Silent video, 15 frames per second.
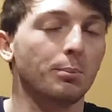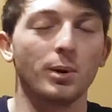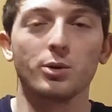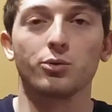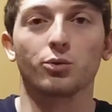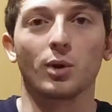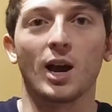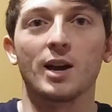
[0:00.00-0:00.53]

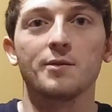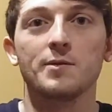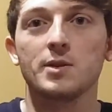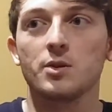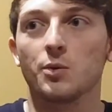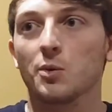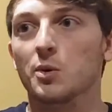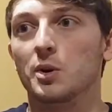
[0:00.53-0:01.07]
been
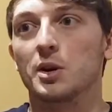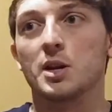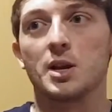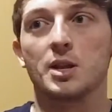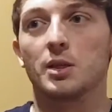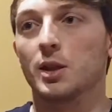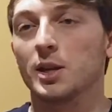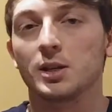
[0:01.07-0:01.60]
driving or
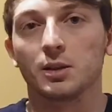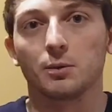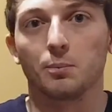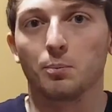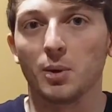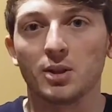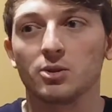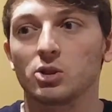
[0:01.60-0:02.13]

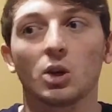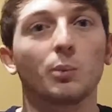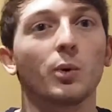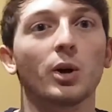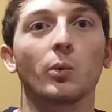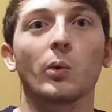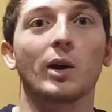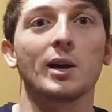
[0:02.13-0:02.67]
been
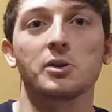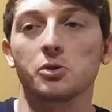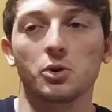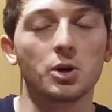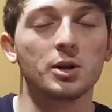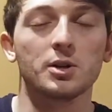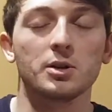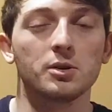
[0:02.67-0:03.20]
somewhere where I
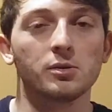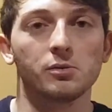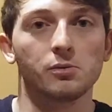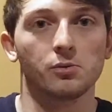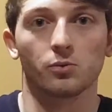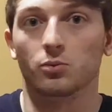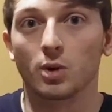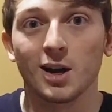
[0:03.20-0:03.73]
couldn't
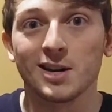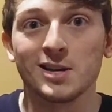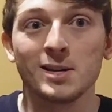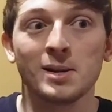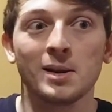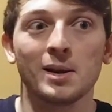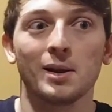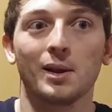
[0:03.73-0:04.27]
write,
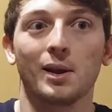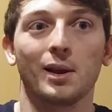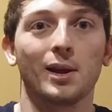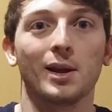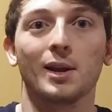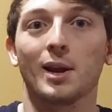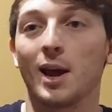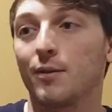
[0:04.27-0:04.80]

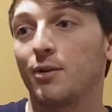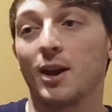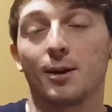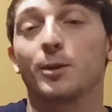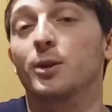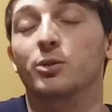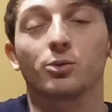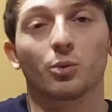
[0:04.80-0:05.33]
and I've
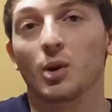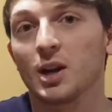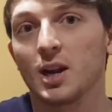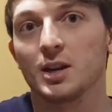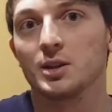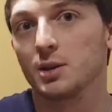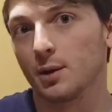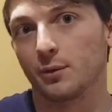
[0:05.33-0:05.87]
had this great
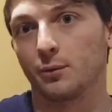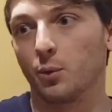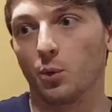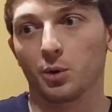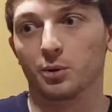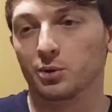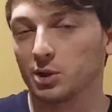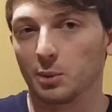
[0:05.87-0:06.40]
idea
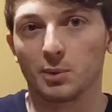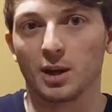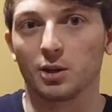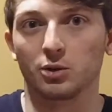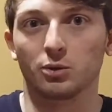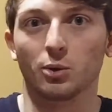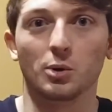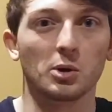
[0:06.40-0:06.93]
for some kind
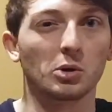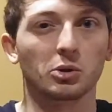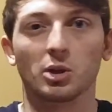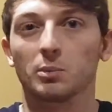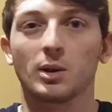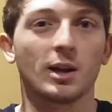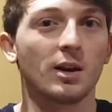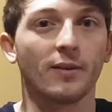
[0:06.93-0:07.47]
of story or
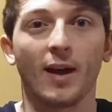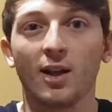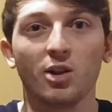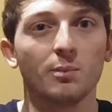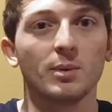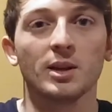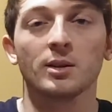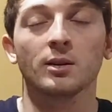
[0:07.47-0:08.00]
some kind of
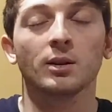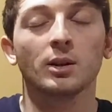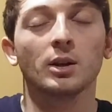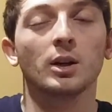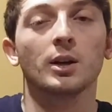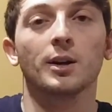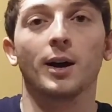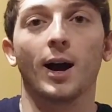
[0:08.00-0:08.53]
element,
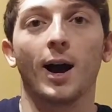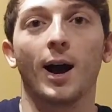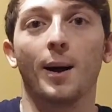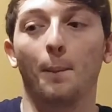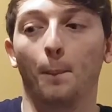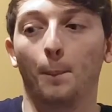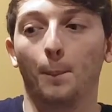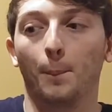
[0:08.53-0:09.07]

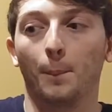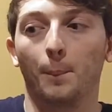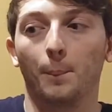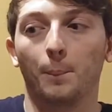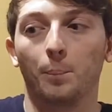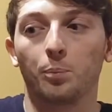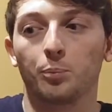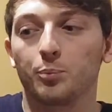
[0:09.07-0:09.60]

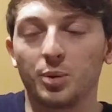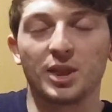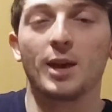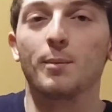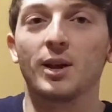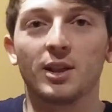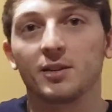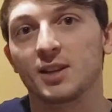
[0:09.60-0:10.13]
but
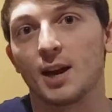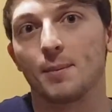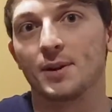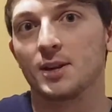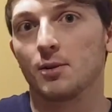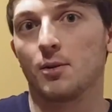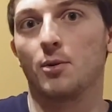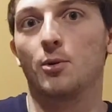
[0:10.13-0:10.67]
then by the time I
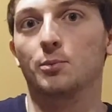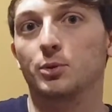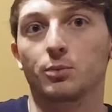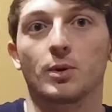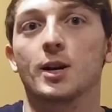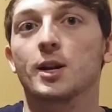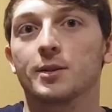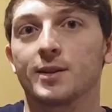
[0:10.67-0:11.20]
get home to
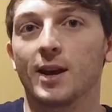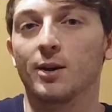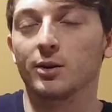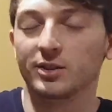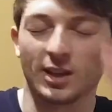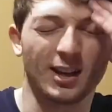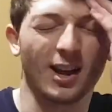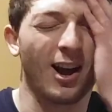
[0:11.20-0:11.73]
write it down,
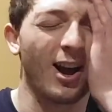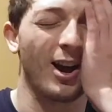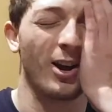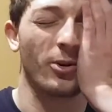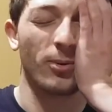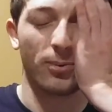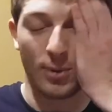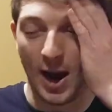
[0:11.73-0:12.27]
it's like,
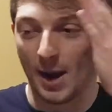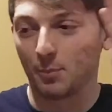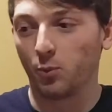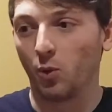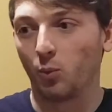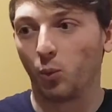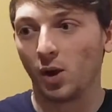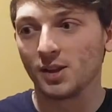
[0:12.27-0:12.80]
ah,
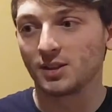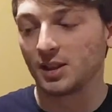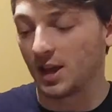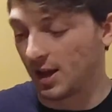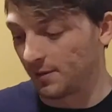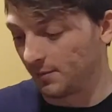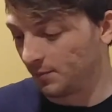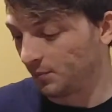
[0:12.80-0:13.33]
crap, what was
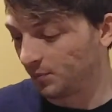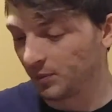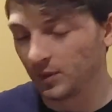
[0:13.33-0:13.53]
that?